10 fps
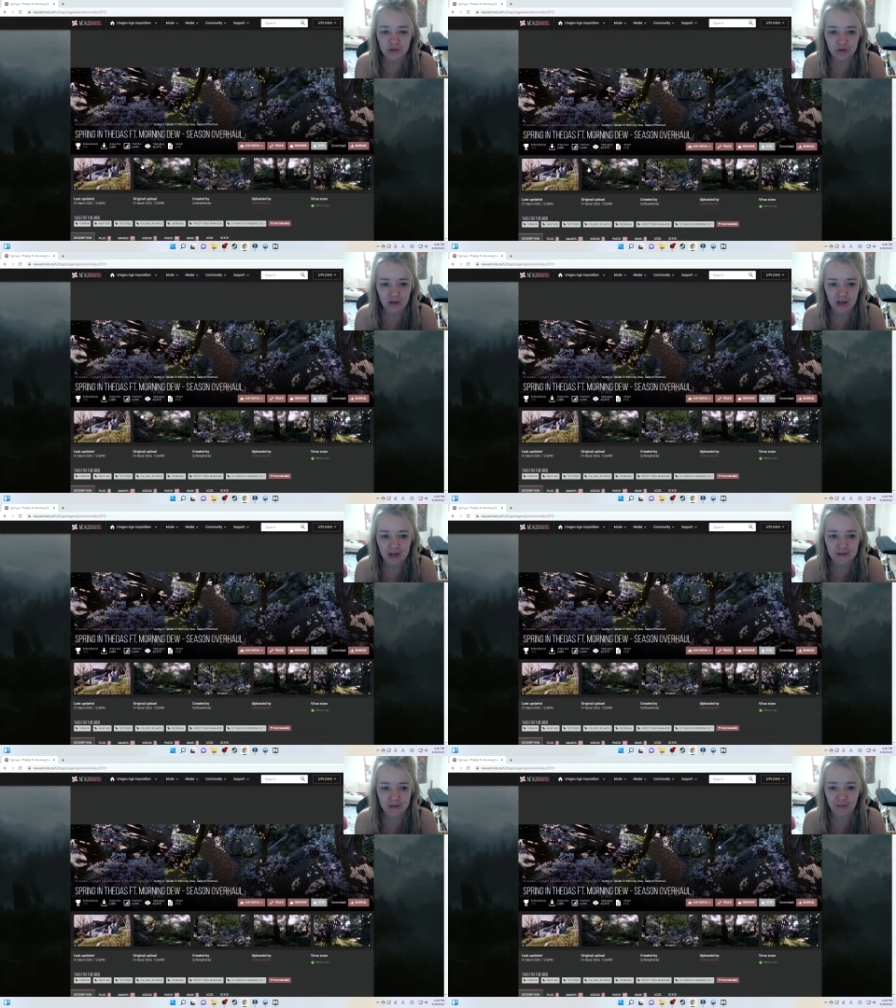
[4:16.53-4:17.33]
You can kind
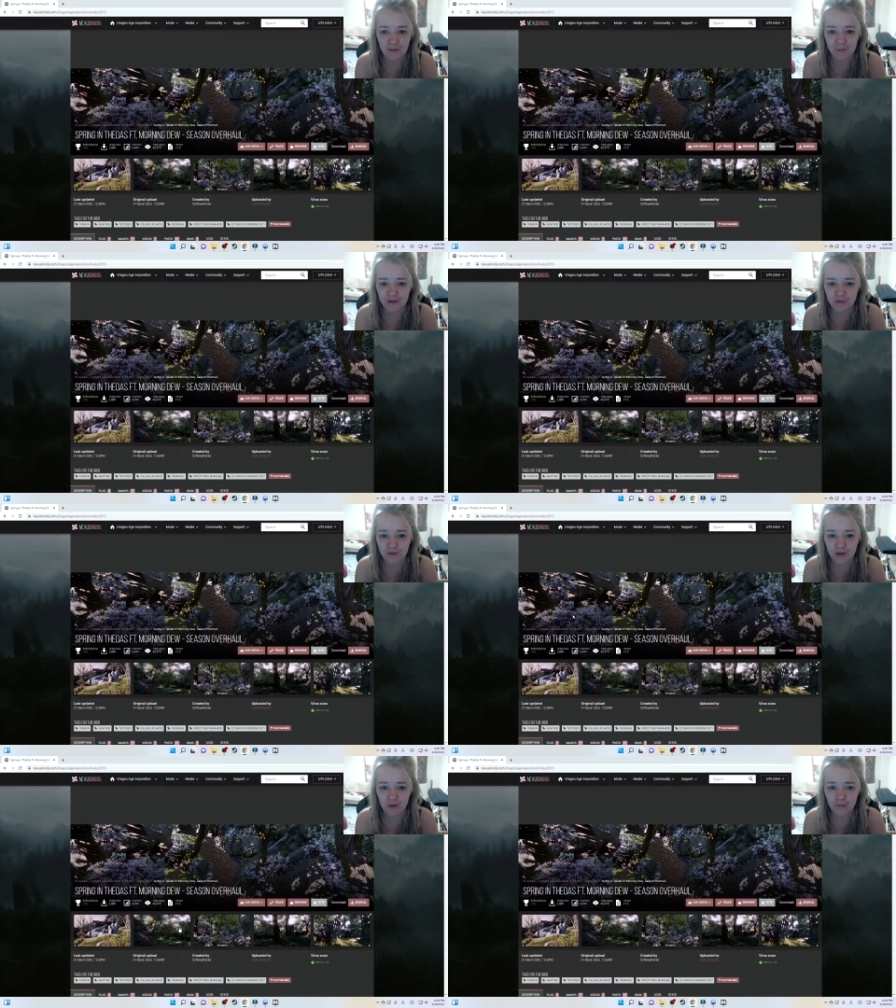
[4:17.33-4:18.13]
of see by the pictures
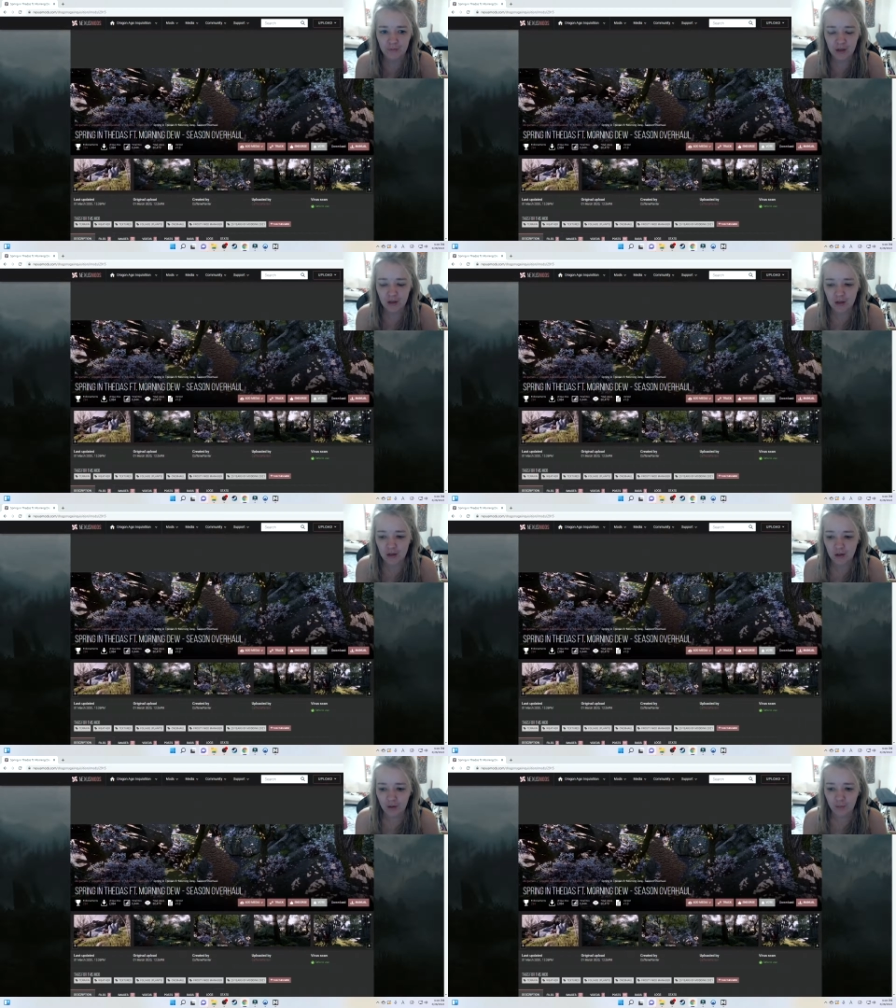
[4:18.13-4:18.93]
here,
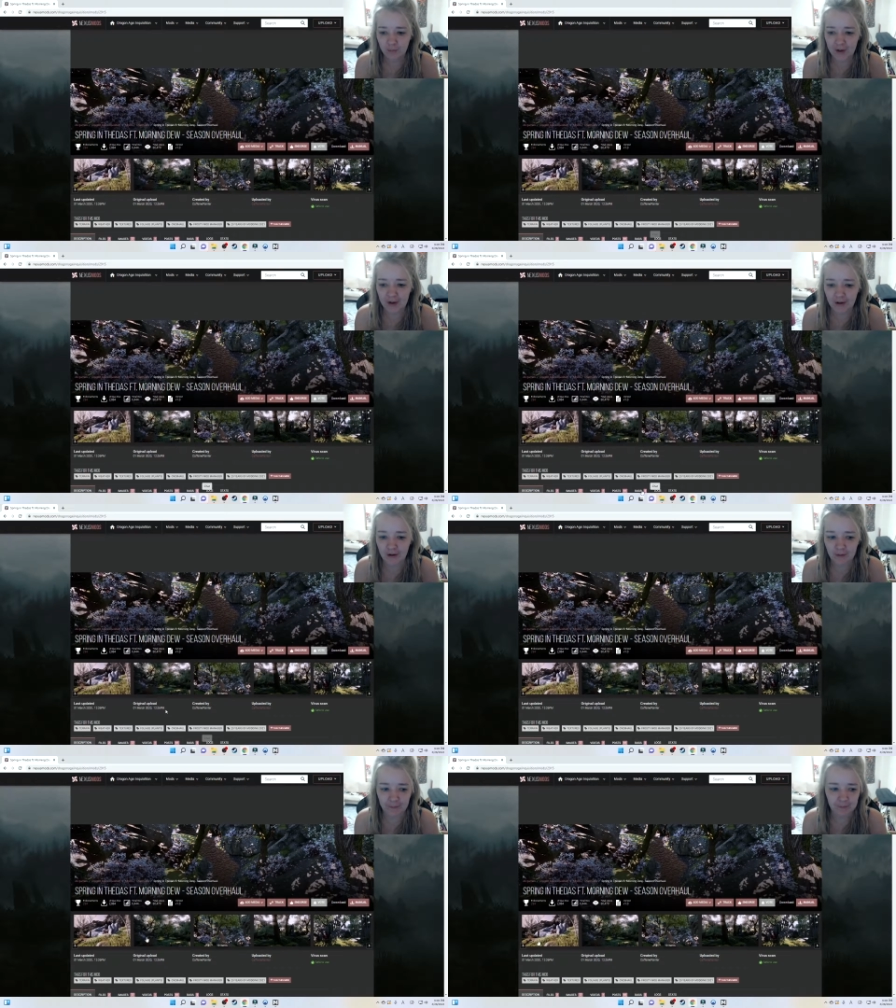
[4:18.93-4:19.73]
but I